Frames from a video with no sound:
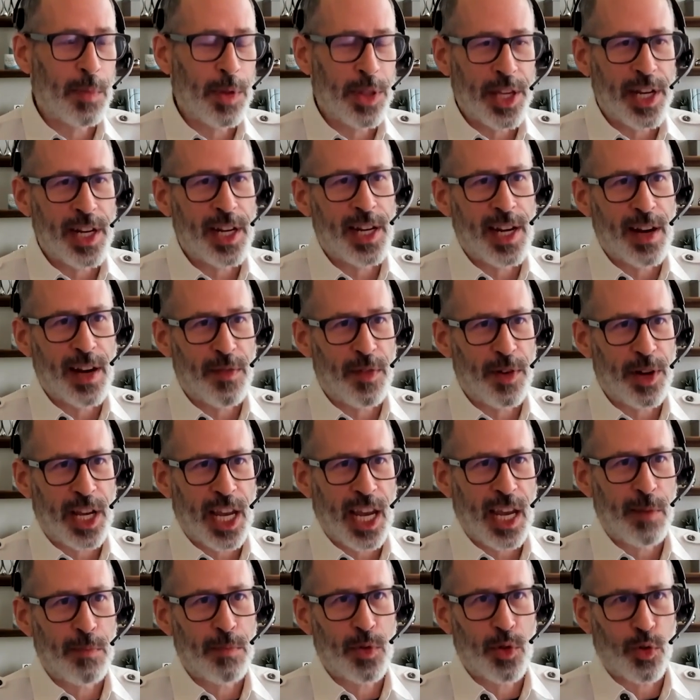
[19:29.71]
but then it never
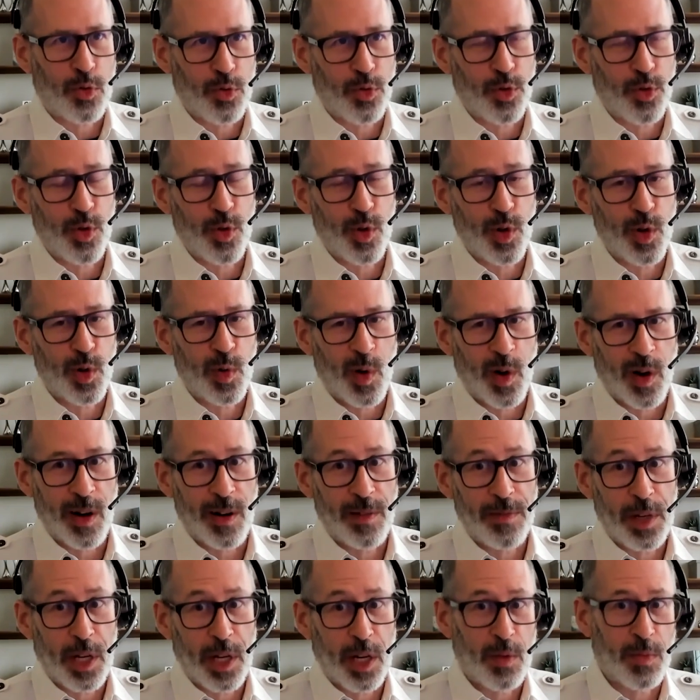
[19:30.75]
came through,
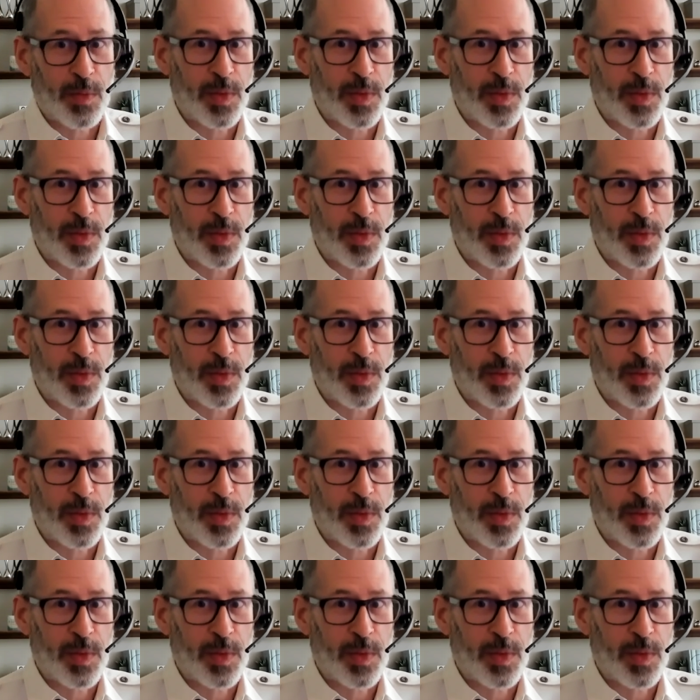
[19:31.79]
or